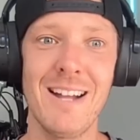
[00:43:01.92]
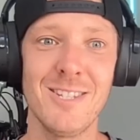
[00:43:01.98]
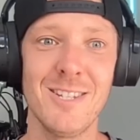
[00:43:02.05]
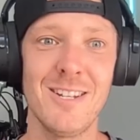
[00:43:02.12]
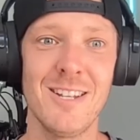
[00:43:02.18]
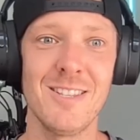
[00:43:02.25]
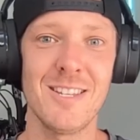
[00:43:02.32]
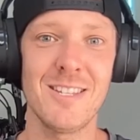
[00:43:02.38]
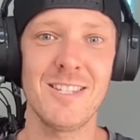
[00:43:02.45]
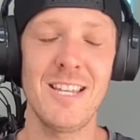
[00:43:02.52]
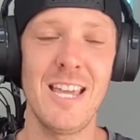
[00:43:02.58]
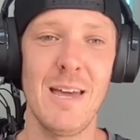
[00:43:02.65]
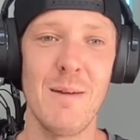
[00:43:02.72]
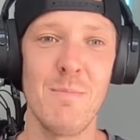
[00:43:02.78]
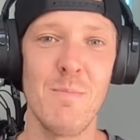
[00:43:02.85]
And to see
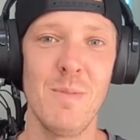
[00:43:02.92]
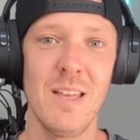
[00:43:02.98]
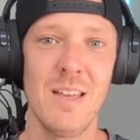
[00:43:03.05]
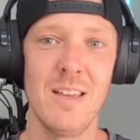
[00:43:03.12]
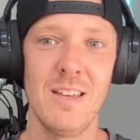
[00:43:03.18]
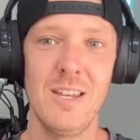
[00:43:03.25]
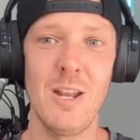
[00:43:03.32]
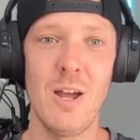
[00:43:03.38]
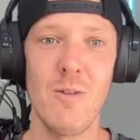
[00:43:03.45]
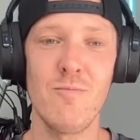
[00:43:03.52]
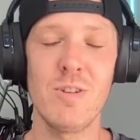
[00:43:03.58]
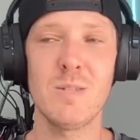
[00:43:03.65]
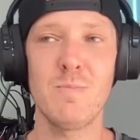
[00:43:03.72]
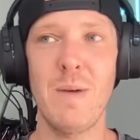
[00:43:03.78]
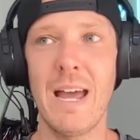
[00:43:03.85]
him, you know,
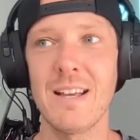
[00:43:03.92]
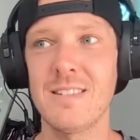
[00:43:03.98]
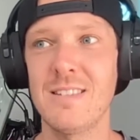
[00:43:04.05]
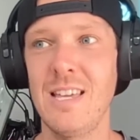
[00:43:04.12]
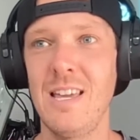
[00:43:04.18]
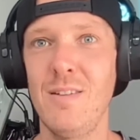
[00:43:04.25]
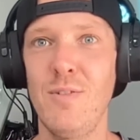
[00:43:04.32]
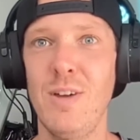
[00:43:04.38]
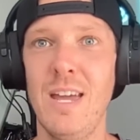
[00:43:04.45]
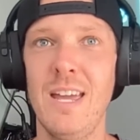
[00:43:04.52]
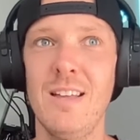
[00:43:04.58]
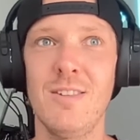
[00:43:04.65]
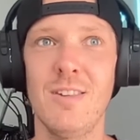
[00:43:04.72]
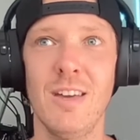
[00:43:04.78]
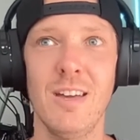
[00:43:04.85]
respect Stevie,
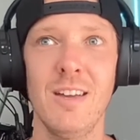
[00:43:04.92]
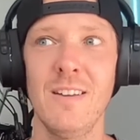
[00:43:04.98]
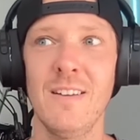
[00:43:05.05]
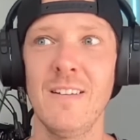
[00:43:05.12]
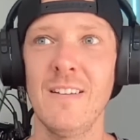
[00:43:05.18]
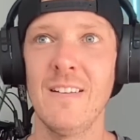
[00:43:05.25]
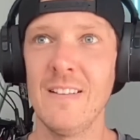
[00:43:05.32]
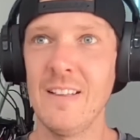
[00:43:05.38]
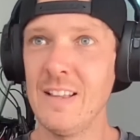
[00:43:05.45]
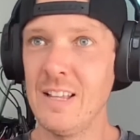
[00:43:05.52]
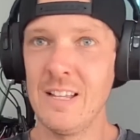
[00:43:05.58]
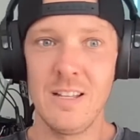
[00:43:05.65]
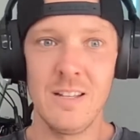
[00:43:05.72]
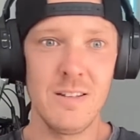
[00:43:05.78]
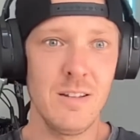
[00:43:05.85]
to,
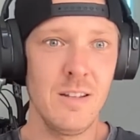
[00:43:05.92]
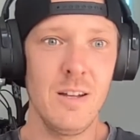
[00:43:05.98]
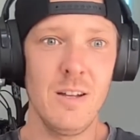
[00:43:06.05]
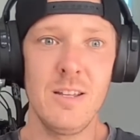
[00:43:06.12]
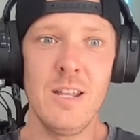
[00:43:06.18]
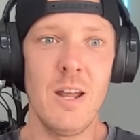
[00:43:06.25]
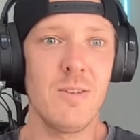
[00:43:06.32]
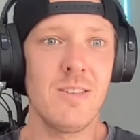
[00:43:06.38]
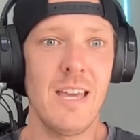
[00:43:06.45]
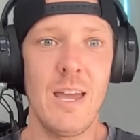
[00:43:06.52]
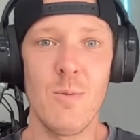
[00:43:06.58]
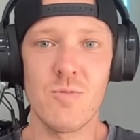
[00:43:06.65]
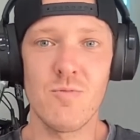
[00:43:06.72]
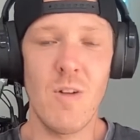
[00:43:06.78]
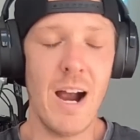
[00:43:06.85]
you know, say he
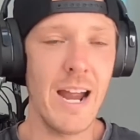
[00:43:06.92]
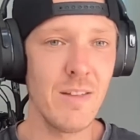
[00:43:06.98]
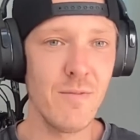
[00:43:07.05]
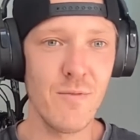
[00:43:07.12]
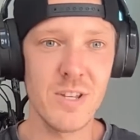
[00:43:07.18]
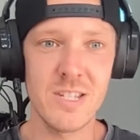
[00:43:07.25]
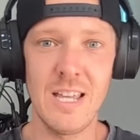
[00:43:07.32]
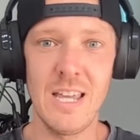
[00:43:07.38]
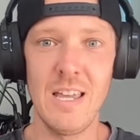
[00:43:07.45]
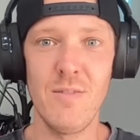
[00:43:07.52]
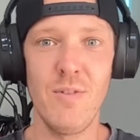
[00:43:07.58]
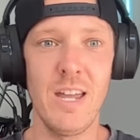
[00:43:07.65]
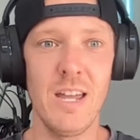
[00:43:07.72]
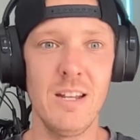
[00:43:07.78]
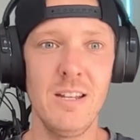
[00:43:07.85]
was riding for
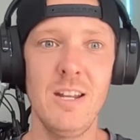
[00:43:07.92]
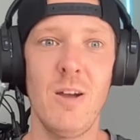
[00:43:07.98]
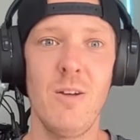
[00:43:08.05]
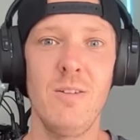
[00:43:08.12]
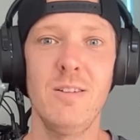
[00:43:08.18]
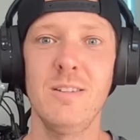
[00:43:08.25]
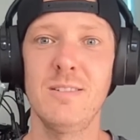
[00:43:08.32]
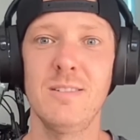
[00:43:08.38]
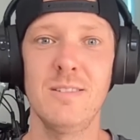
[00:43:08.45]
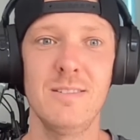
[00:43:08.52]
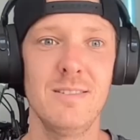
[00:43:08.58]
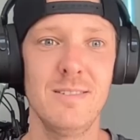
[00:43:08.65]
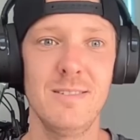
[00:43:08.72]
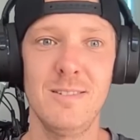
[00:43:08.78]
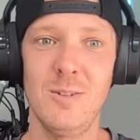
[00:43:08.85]
Stevie, and you know,
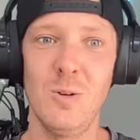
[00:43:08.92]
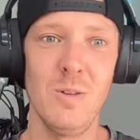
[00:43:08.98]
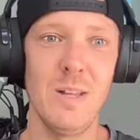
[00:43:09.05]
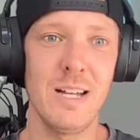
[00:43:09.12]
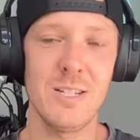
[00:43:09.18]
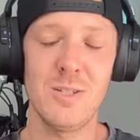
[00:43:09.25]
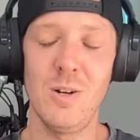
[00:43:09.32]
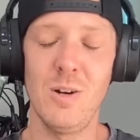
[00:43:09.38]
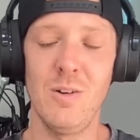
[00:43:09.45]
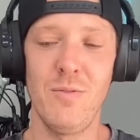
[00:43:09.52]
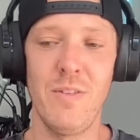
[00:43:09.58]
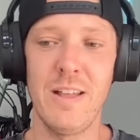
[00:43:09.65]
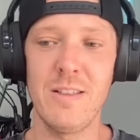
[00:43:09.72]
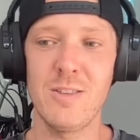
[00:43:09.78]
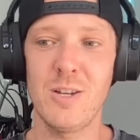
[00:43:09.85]
all that stuff,
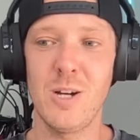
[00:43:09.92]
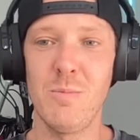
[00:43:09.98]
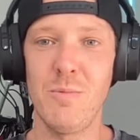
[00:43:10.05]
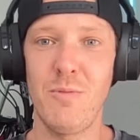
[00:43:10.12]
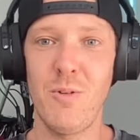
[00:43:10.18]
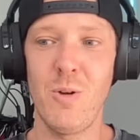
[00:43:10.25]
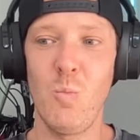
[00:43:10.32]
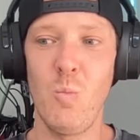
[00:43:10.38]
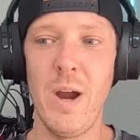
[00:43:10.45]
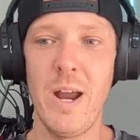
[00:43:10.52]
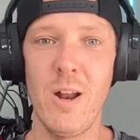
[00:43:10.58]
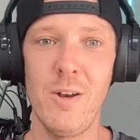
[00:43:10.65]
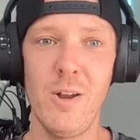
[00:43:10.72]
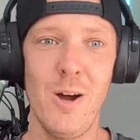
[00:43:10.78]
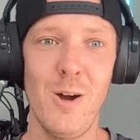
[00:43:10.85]
and then to come through and
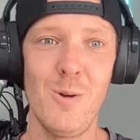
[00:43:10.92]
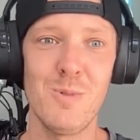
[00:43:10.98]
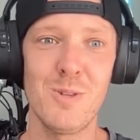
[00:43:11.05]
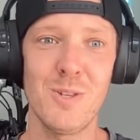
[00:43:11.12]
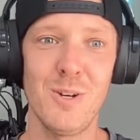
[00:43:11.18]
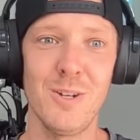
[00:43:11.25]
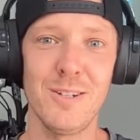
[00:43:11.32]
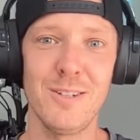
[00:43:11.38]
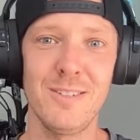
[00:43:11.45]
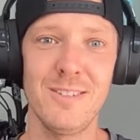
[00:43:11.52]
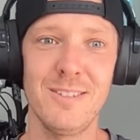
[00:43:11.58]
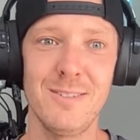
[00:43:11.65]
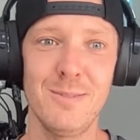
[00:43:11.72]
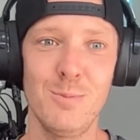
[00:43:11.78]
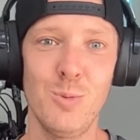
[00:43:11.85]
win on home soil
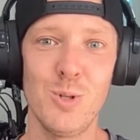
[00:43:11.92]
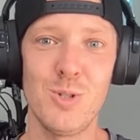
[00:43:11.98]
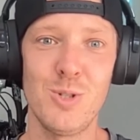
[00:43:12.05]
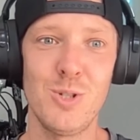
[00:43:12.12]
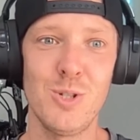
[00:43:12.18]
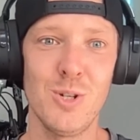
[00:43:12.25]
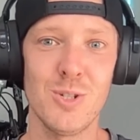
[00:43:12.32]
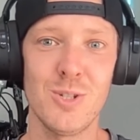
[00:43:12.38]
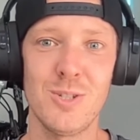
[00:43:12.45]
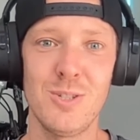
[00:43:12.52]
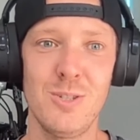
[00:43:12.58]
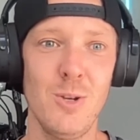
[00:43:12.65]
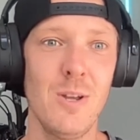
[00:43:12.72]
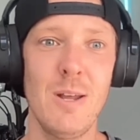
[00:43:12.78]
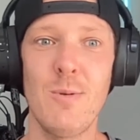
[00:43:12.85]
was just,
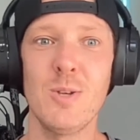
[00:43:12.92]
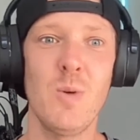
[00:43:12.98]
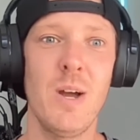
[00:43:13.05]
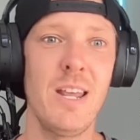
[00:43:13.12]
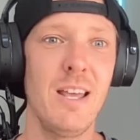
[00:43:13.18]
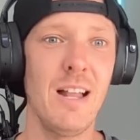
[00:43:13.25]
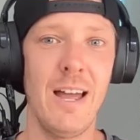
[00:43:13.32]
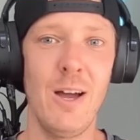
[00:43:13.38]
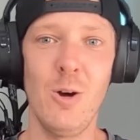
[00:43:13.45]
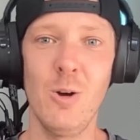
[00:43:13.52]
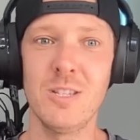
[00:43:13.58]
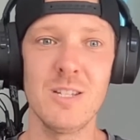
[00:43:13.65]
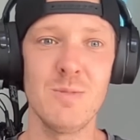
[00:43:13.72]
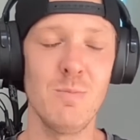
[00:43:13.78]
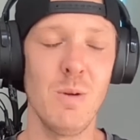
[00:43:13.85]
Dude. It was when he like
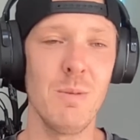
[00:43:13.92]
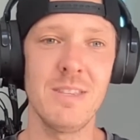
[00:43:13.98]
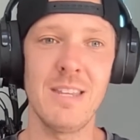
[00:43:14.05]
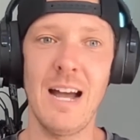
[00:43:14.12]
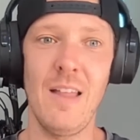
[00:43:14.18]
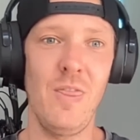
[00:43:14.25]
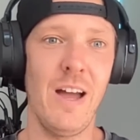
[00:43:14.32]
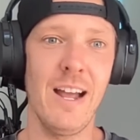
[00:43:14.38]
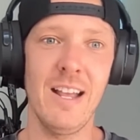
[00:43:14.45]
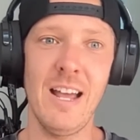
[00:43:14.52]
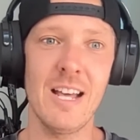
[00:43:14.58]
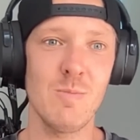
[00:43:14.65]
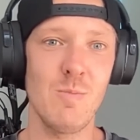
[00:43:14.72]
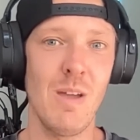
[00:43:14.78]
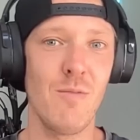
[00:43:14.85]
hugged his mum and dad. That
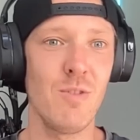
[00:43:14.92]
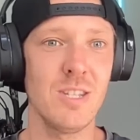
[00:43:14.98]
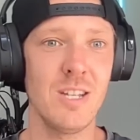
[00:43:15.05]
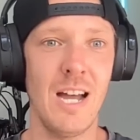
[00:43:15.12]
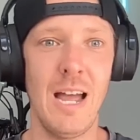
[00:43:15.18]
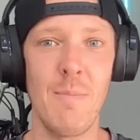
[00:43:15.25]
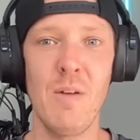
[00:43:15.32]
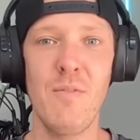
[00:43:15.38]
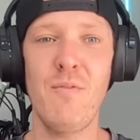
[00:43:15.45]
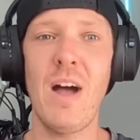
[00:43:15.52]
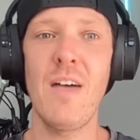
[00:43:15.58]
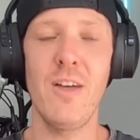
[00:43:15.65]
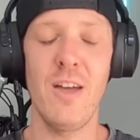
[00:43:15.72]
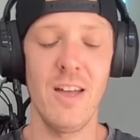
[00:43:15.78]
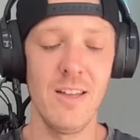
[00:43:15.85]
gets me every time. The
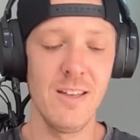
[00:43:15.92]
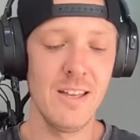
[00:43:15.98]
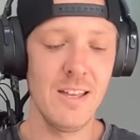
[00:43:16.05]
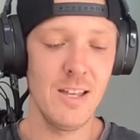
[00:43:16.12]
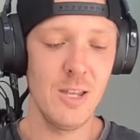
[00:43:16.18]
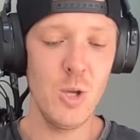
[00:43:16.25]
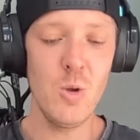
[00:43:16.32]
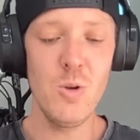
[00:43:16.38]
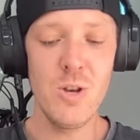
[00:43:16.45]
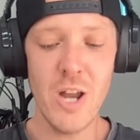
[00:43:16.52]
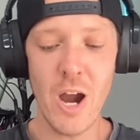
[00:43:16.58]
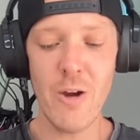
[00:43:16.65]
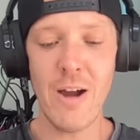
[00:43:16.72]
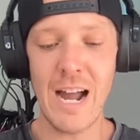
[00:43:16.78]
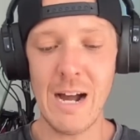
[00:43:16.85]
fact that you
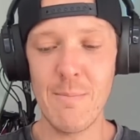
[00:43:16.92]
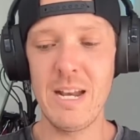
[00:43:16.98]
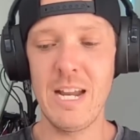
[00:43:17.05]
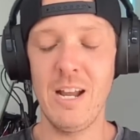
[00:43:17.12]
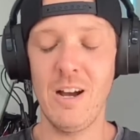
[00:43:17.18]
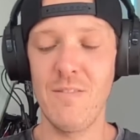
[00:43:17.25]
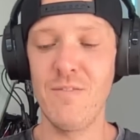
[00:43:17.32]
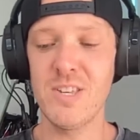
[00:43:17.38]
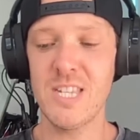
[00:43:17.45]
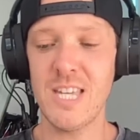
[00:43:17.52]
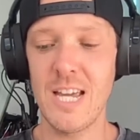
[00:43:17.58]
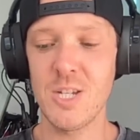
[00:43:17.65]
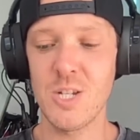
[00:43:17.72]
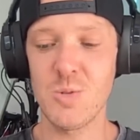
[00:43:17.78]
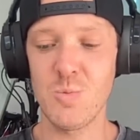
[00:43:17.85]
know how many
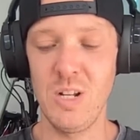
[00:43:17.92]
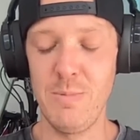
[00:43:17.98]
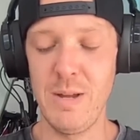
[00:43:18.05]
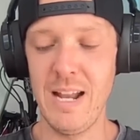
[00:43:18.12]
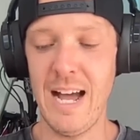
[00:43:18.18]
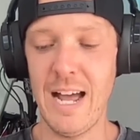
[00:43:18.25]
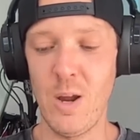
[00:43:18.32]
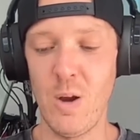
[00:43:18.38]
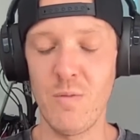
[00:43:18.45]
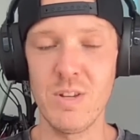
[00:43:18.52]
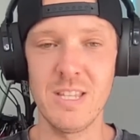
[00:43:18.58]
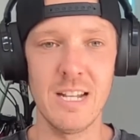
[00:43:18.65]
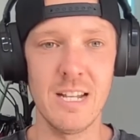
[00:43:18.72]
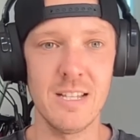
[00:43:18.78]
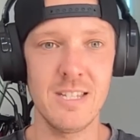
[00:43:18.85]
conversations will have been had over
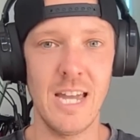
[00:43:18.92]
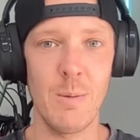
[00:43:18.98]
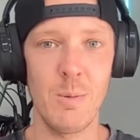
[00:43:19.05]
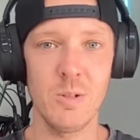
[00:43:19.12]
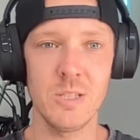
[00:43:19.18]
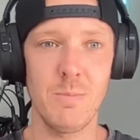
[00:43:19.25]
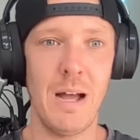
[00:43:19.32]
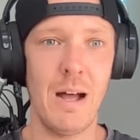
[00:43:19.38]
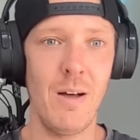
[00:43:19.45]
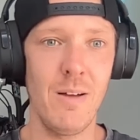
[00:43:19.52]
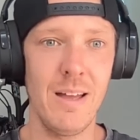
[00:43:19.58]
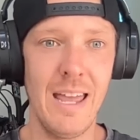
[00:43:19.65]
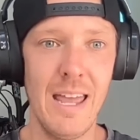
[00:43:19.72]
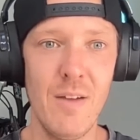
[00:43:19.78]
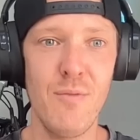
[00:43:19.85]
dinner tables about
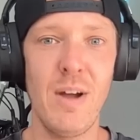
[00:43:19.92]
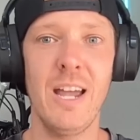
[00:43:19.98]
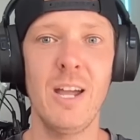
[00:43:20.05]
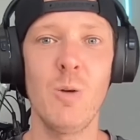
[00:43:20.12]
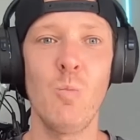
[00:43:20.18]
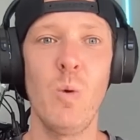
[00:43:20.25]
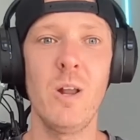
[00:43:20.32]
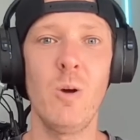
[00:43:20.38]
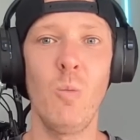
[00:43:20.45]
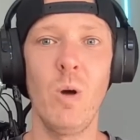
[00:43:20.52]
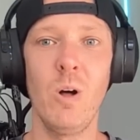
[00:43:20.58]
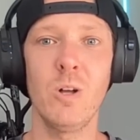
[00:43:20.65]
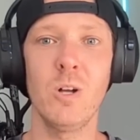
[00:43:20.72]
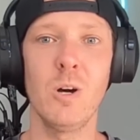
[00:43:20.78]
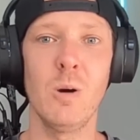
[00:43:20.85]
if I can win a
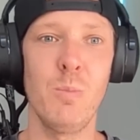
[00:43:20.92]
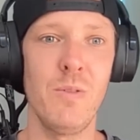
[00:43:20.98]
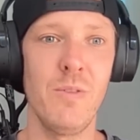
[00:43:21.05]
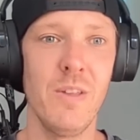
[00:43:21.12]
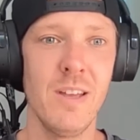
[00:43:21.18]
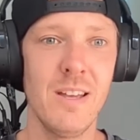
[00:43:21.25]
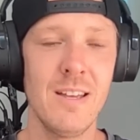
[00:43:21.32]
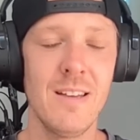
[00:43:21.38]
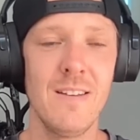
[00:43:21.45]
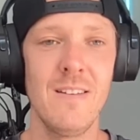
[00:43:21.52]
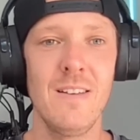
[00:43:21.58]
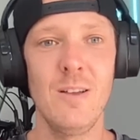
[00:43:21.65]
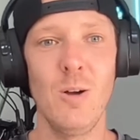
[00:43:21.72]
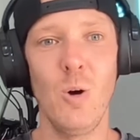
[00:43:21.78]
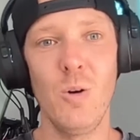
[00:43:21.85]
World Cup, and
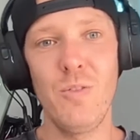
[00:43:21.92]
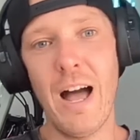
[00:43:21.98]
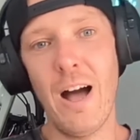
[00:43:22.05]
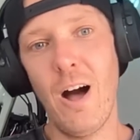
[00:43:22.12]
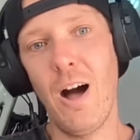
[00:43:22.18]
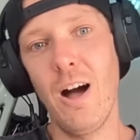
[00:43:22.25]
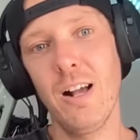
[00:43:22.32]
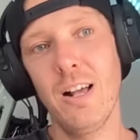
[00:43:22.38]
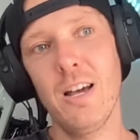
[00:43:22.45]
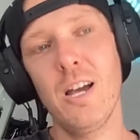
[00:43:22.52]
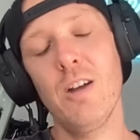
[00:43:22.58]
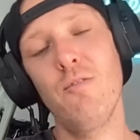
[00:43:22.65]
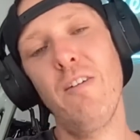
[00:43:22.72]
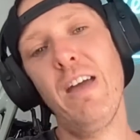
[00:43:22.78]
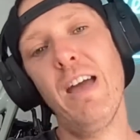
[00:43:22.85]
that
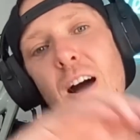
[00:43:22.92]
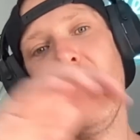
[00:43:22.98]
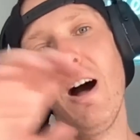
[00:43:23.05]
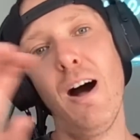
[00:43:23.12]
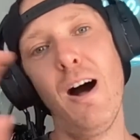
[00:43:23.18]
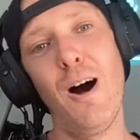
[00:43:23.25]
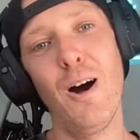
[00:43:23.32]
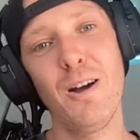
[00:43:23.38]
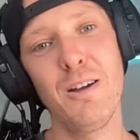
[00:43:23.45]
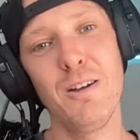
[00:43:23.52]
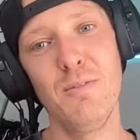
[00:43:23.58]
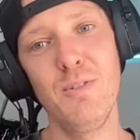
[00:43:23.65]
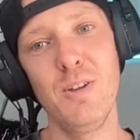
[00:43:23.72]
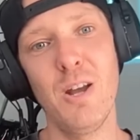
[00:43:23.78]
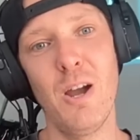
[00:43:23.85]
career arc
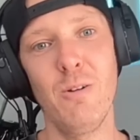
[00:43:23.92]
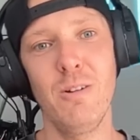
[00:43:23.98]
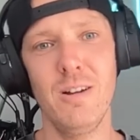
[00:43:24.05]
of, you know,